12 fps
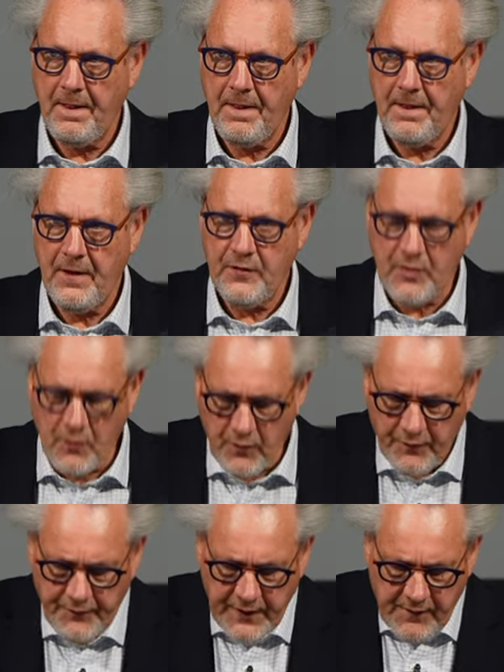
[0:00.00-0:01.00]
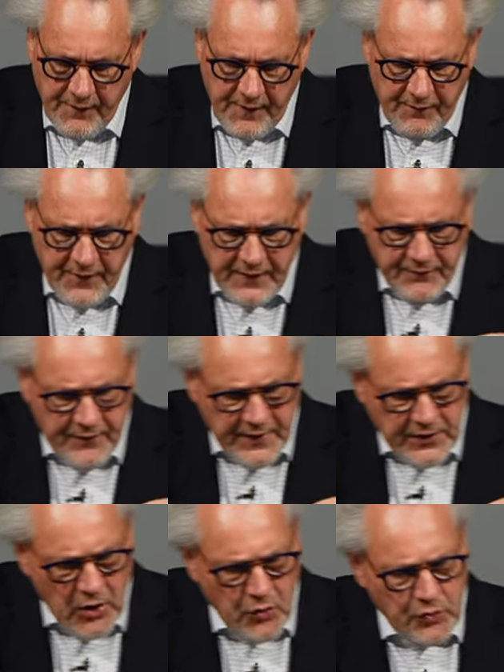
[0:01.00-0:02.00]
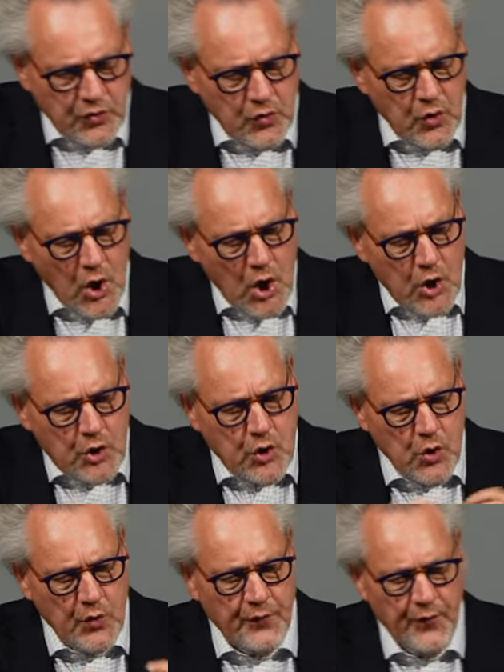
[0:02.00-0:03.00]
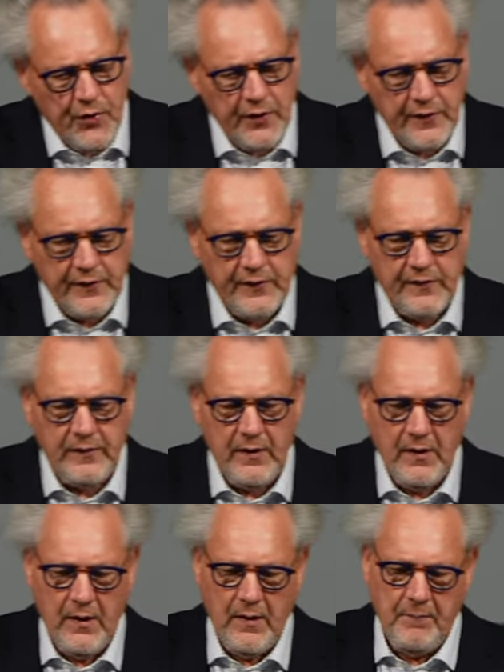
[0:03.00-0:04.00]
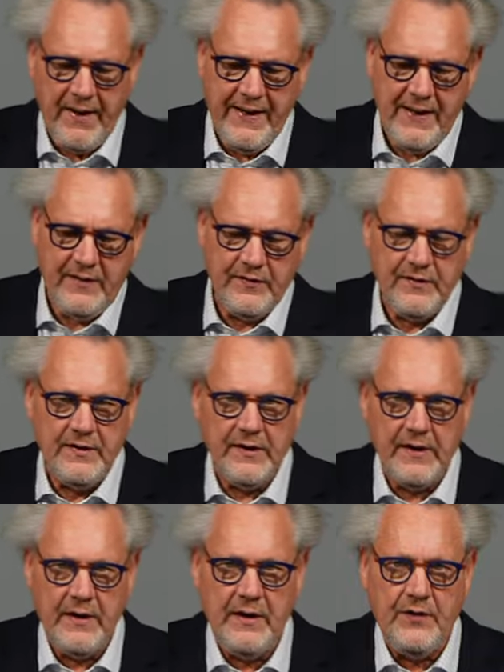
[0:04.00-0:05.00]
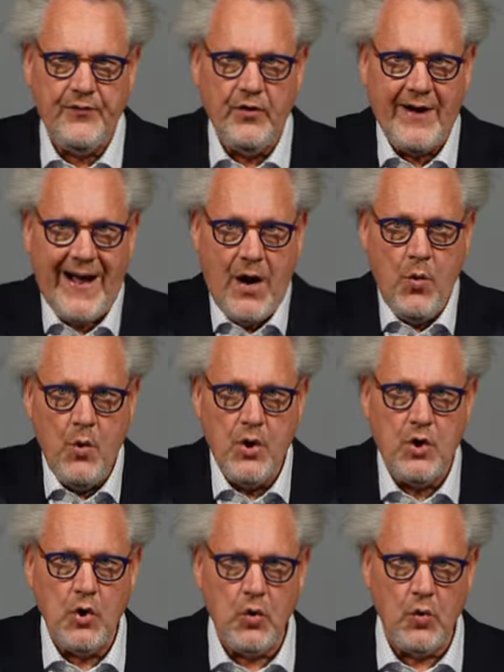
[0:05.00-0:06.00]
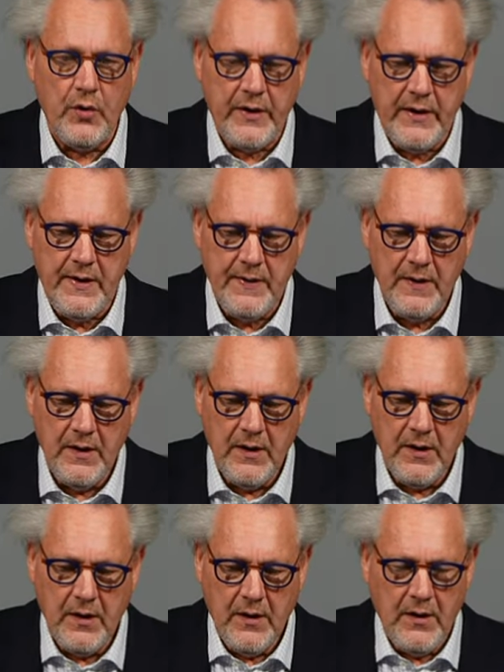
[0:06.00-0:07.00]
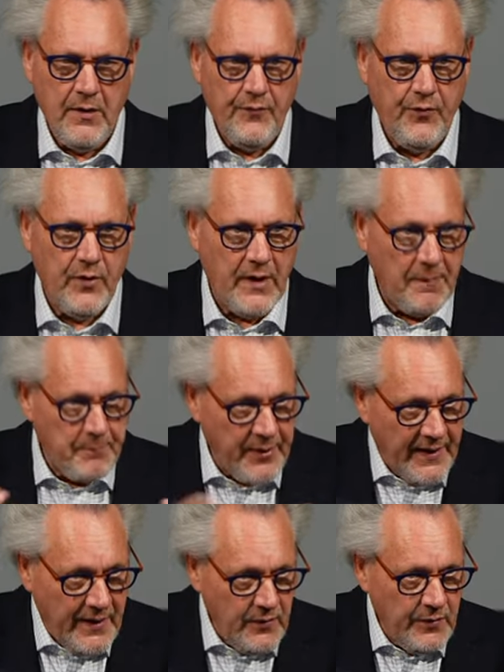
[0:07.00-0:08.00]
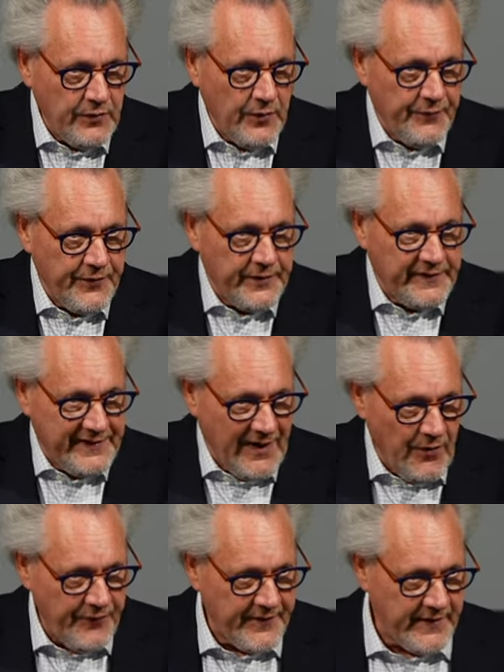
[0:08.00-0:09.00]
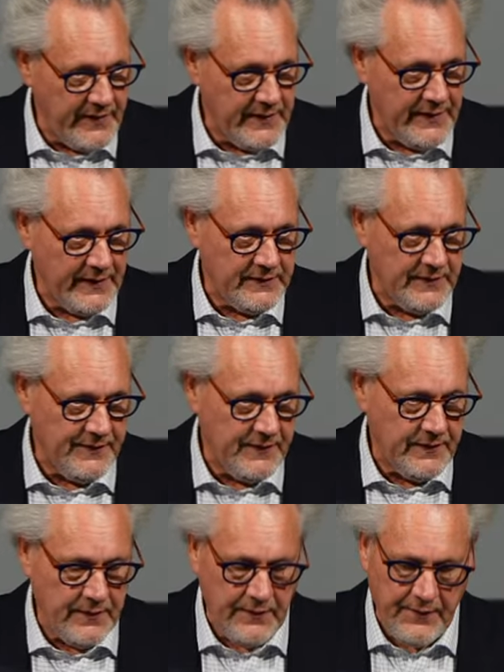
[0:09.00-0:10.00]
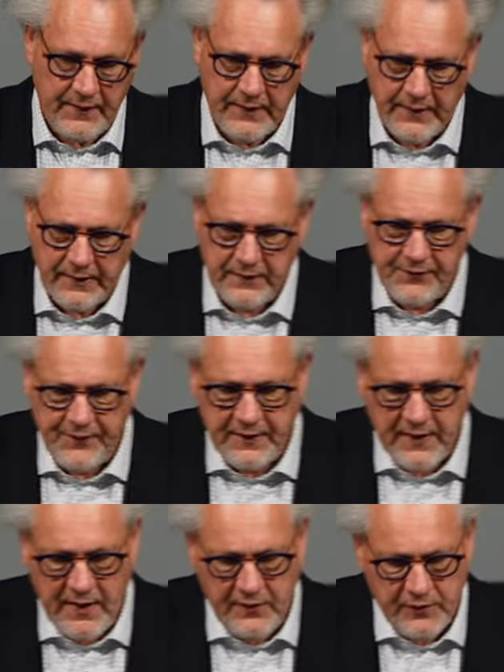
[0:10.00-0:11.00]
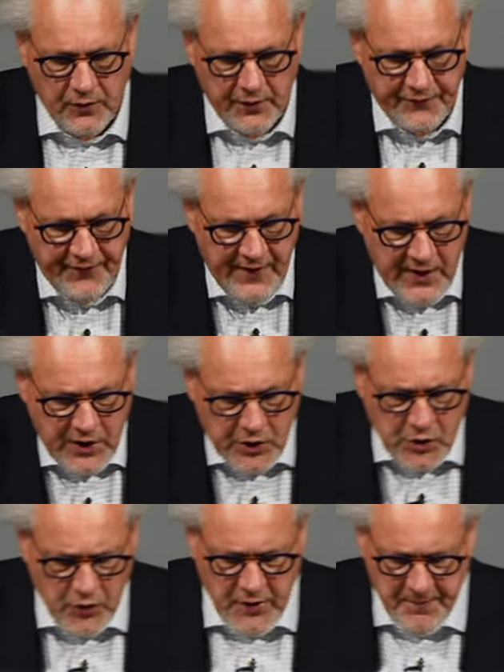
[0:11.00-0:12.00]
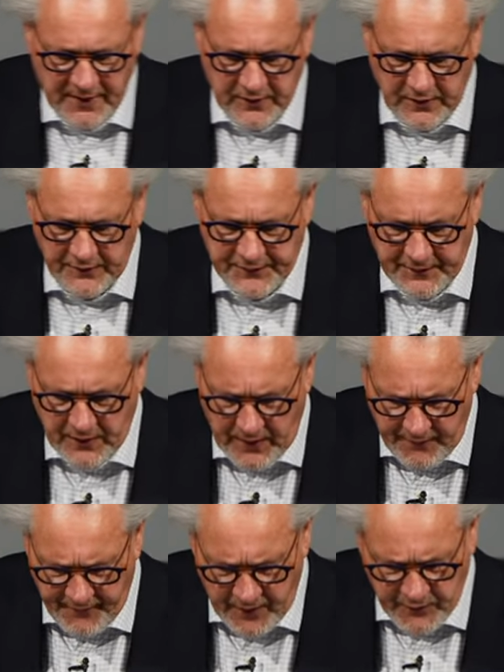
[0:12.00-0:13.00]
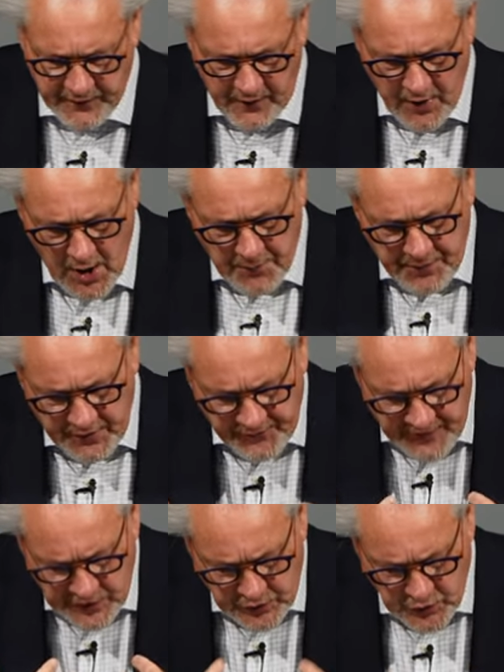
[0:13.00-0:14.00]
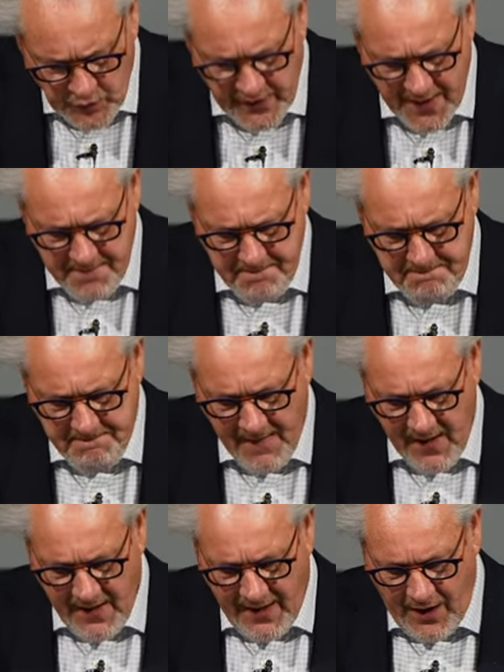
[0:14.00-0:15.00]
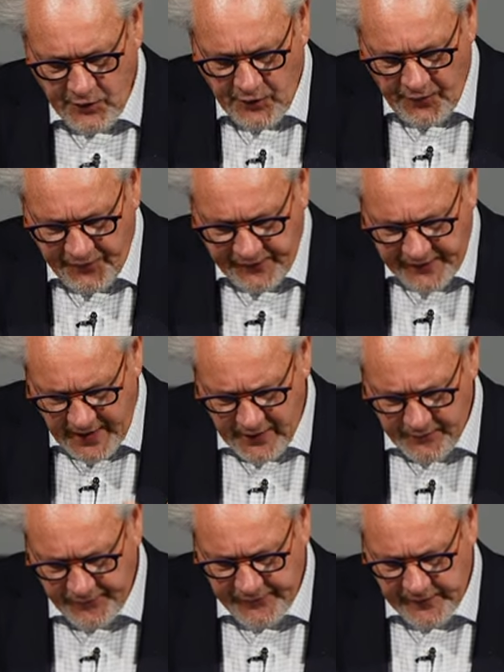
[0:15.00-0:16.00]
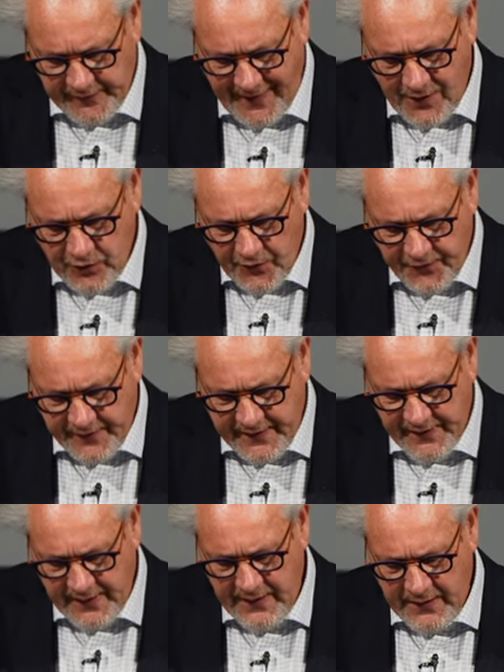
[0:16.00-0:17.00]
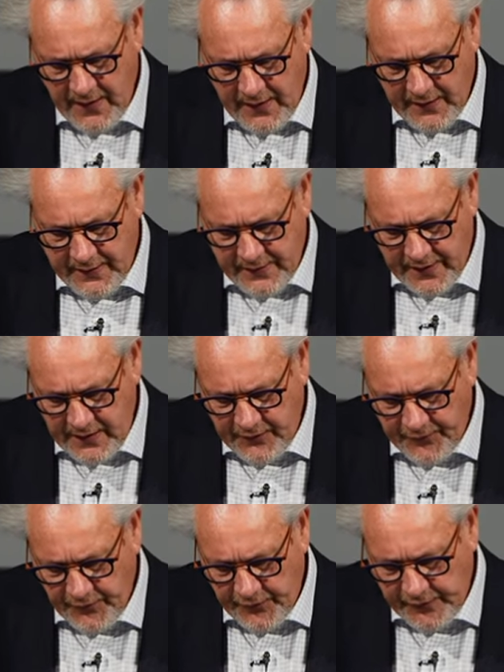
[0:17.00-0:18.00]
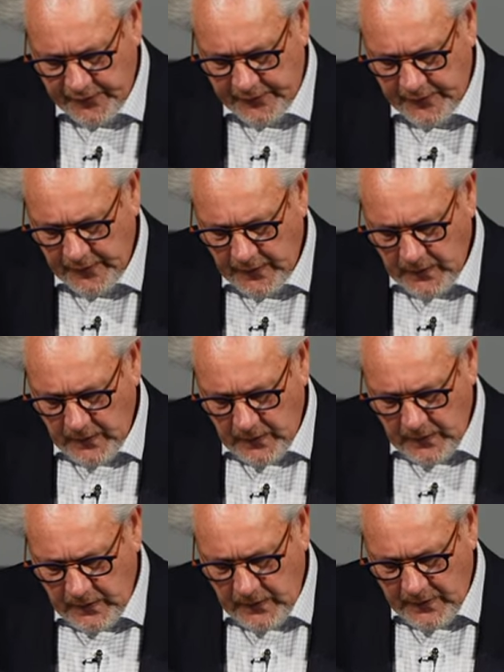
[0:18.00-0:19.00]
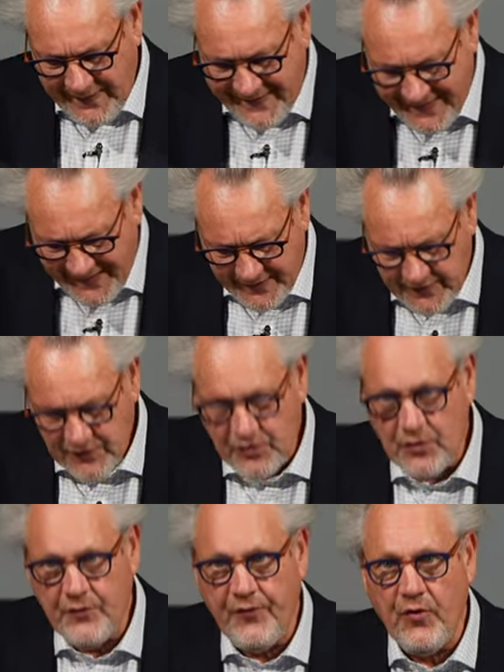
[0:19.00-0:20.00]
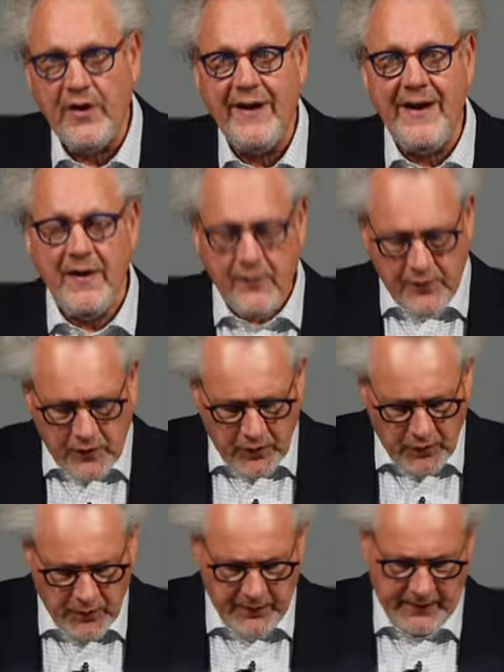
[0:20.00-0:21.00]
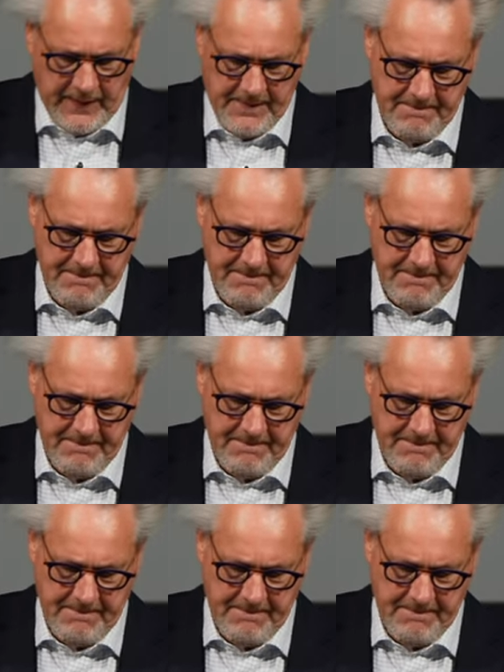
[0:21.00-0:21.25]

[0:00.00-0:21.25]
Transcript: So we don't do good works by his grace for our glory, for applause or for self-gratification or feeling good about of ourselves, but we do them out of thankfulness, out of gratefulness, gratitude for his glory.